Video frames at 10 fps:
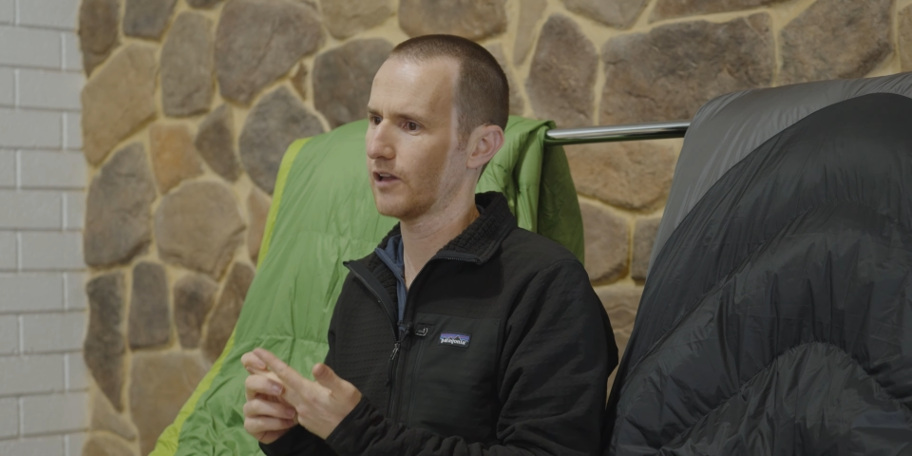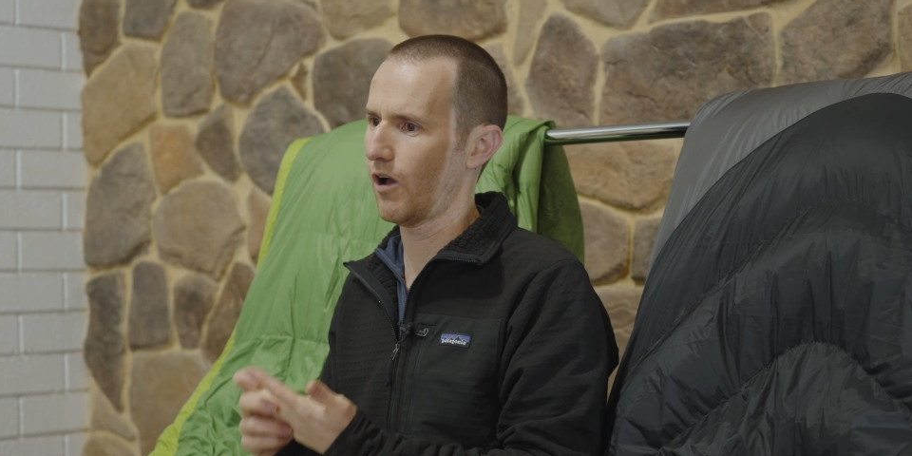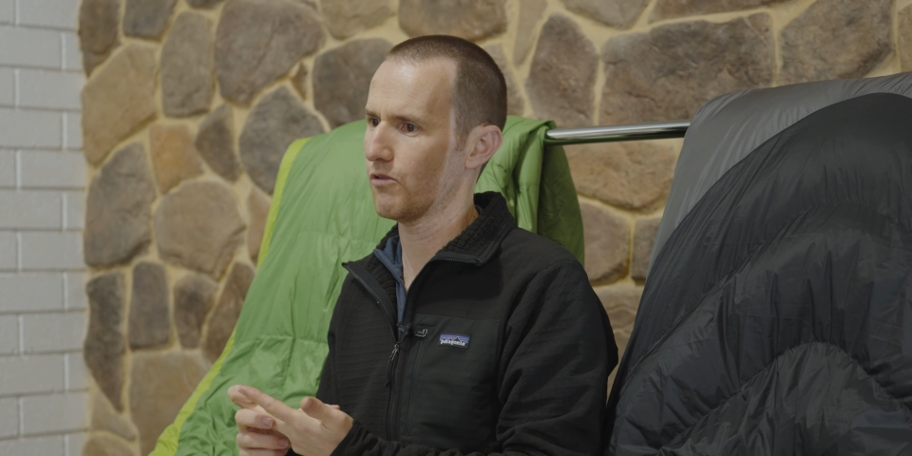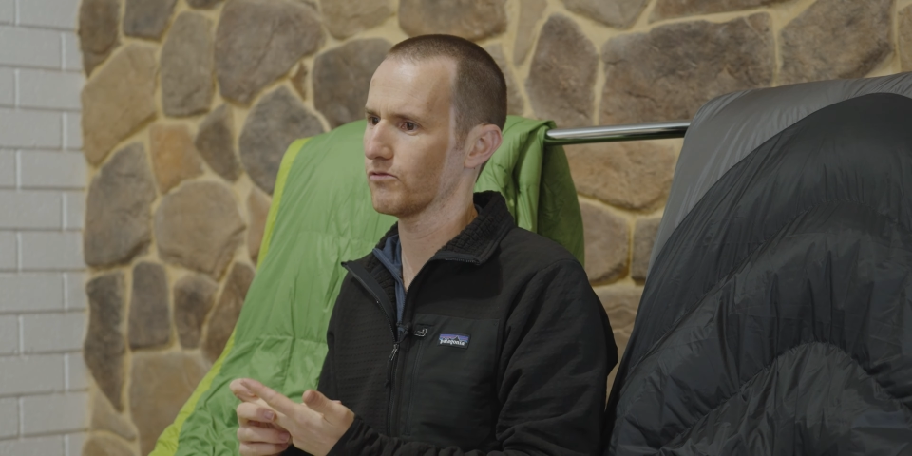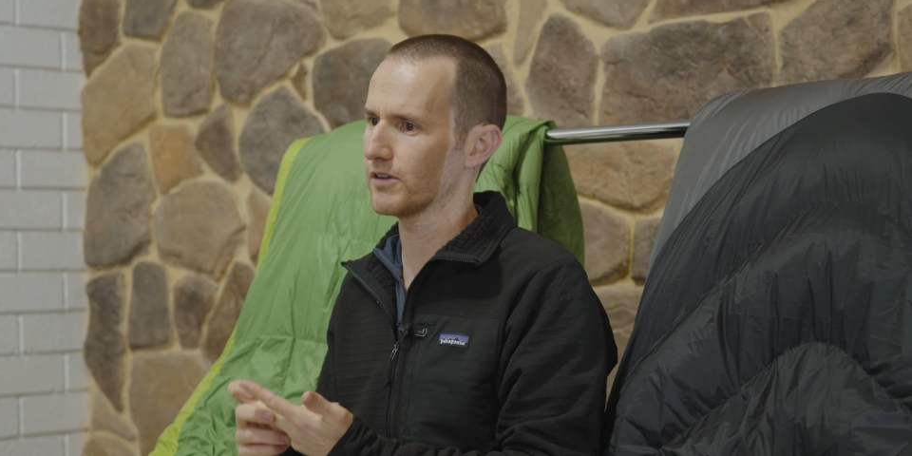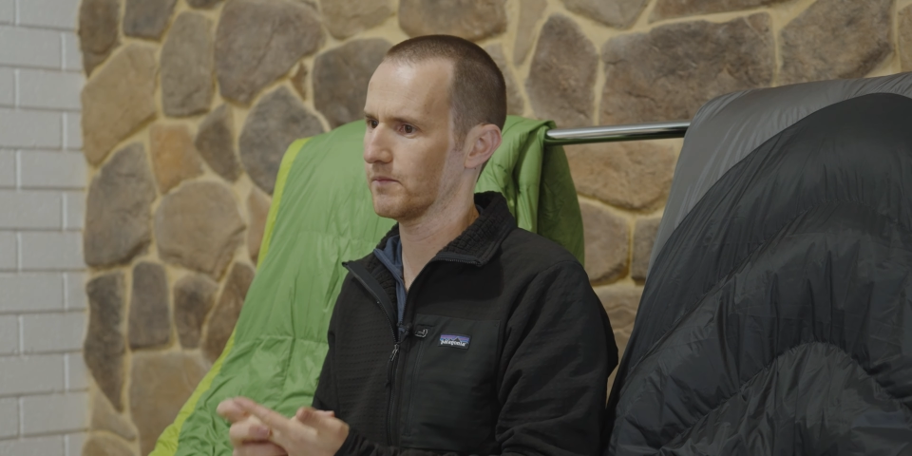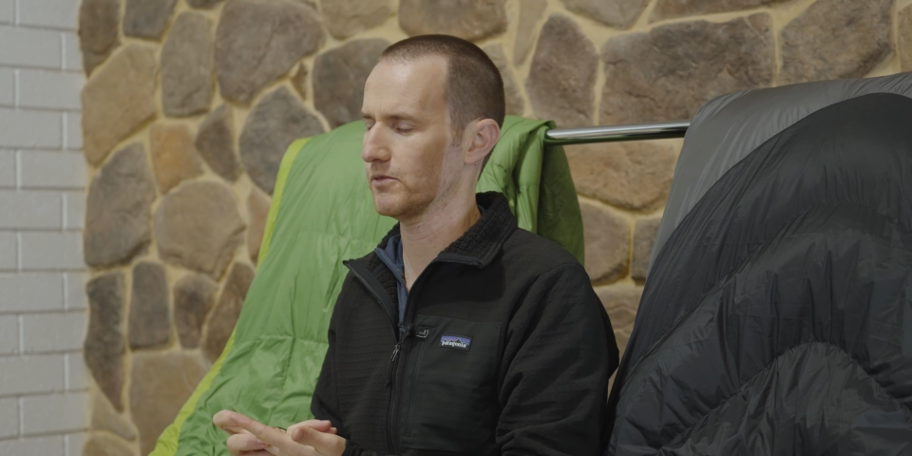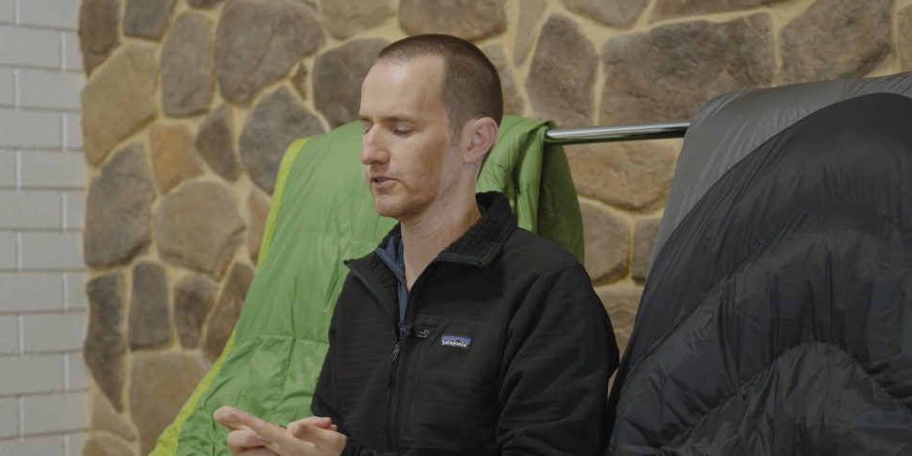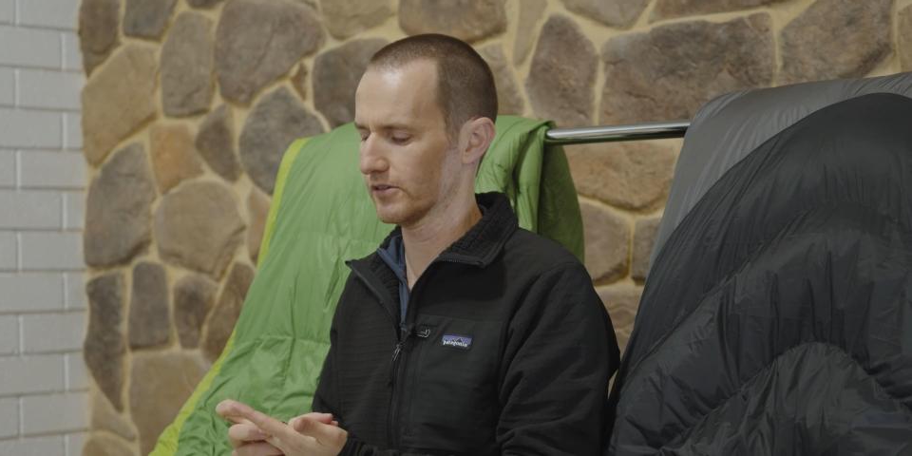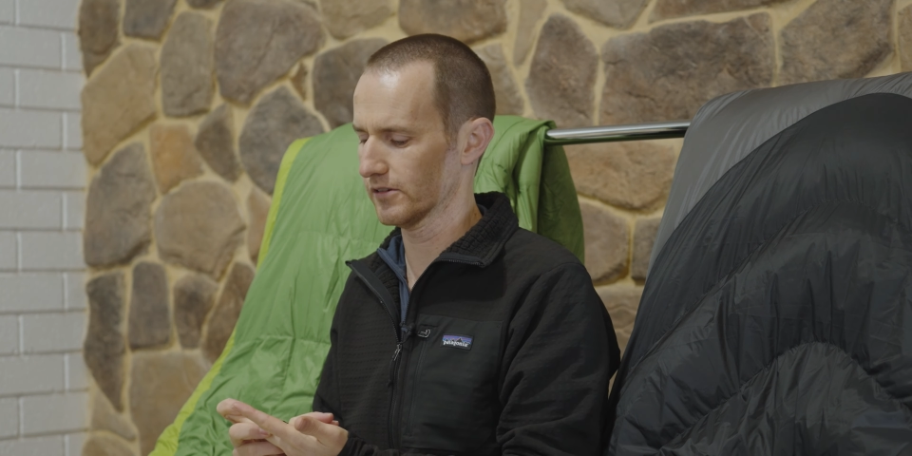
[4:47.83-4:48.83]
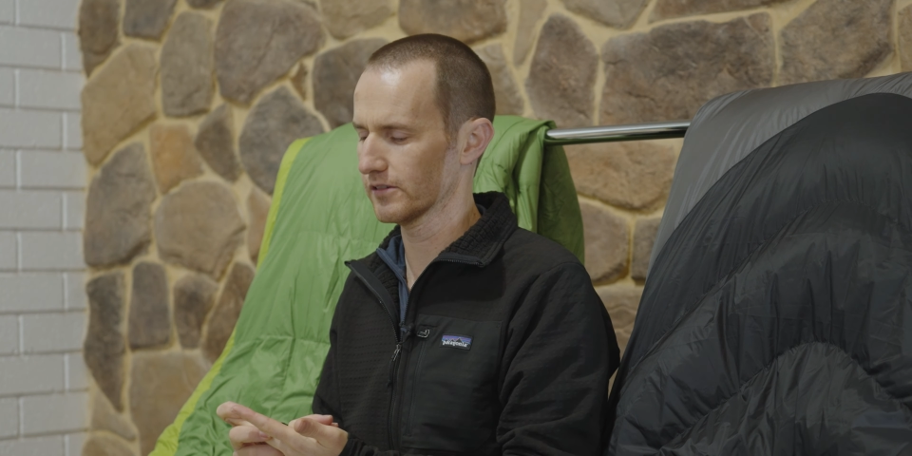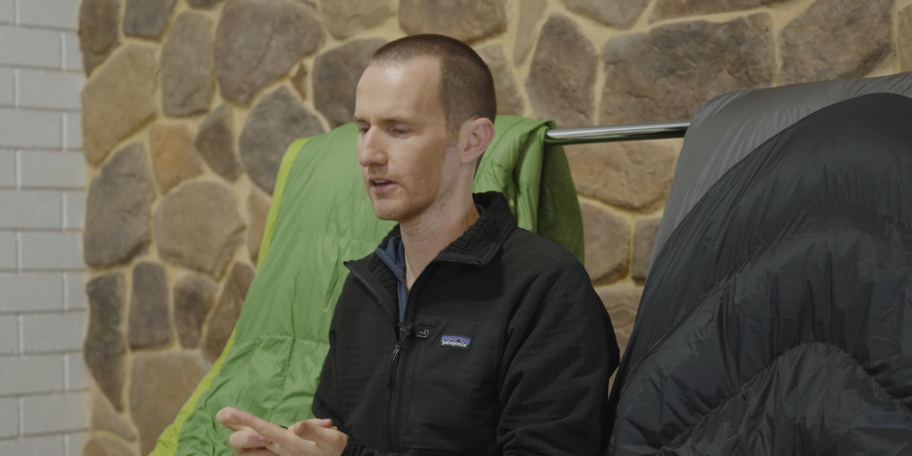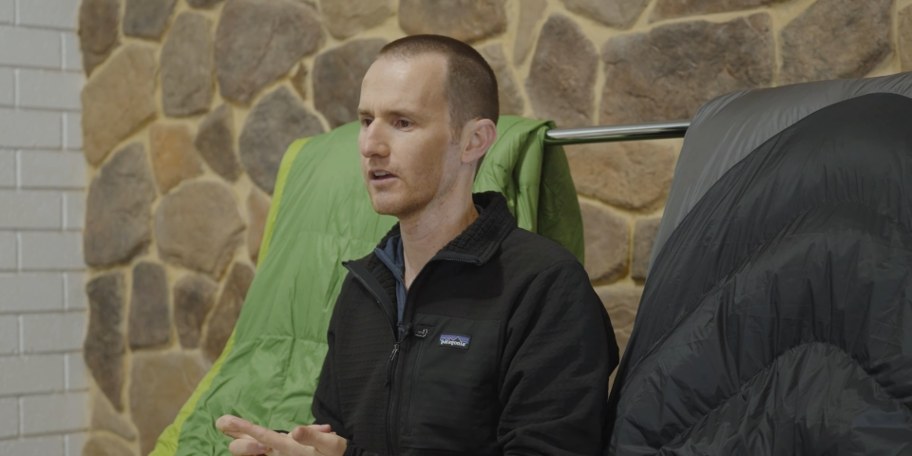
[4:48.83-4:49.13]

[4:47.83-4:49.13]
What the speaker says: low temperatures.